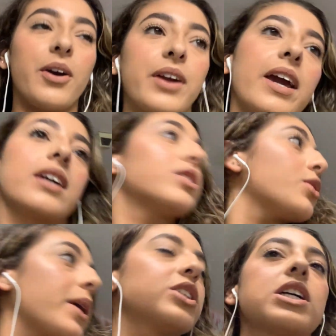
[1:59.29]
Okay, so
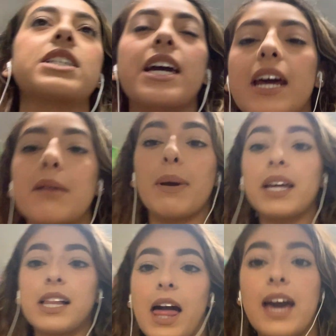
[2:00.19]
I just got out of my
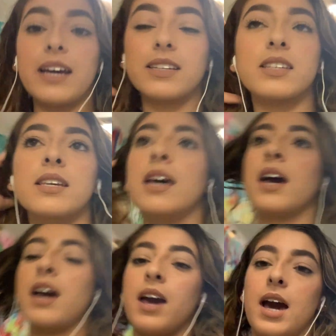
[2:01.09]
class.
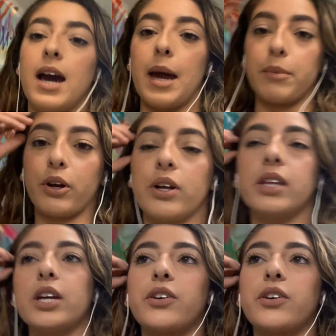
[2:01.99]
I'm currently